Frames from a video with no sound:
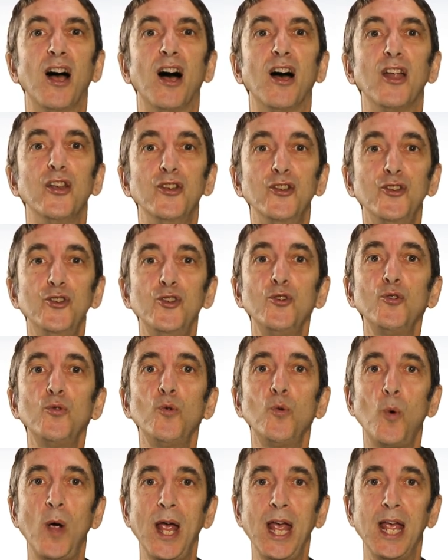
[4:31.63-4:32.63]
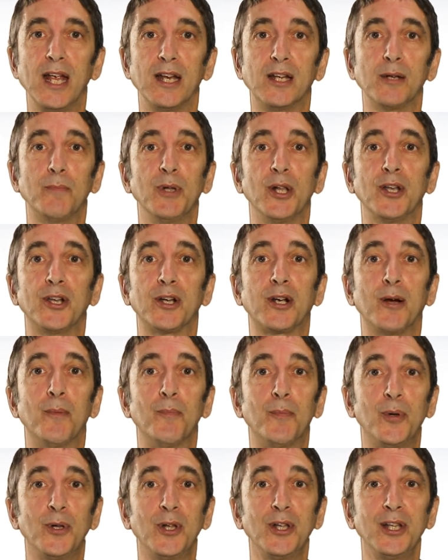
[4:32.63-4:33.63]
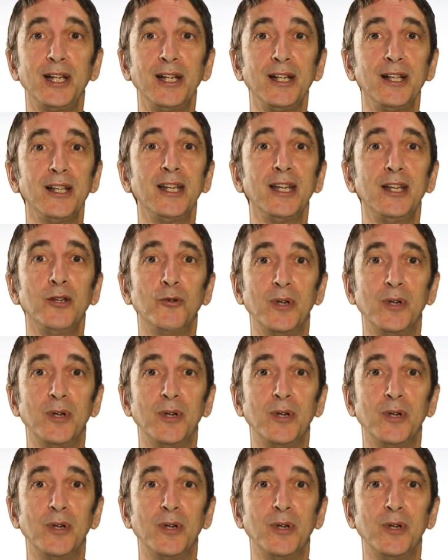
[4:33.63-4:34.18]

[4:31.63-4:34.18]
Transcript: a new way to build a completely